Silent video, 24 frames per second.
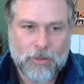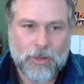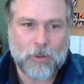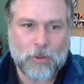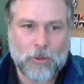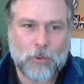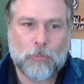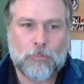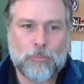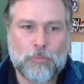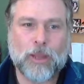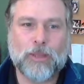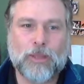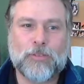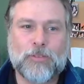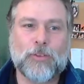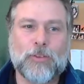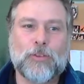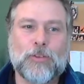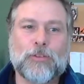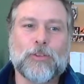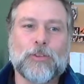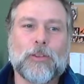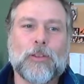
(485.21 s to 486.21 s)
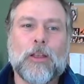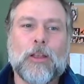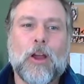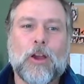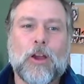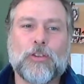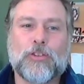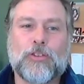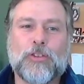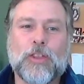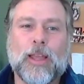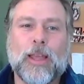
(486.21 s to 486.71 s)
Now, prices
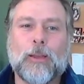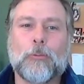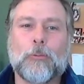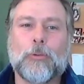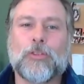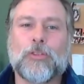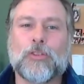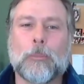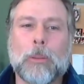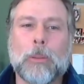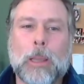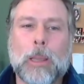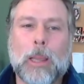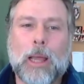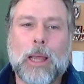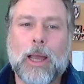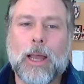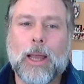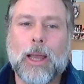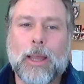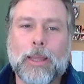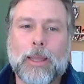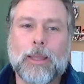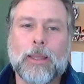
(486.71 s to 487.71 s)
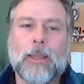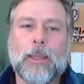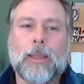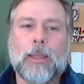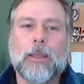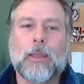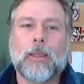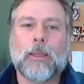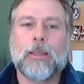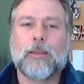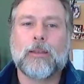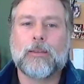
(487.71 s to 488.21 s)
are set with supply,
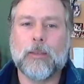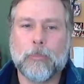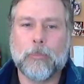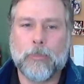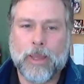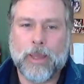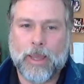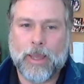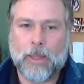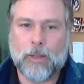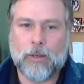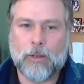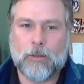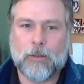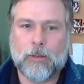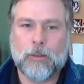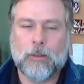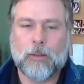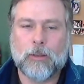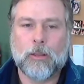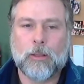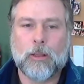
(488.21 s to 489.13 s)
demand.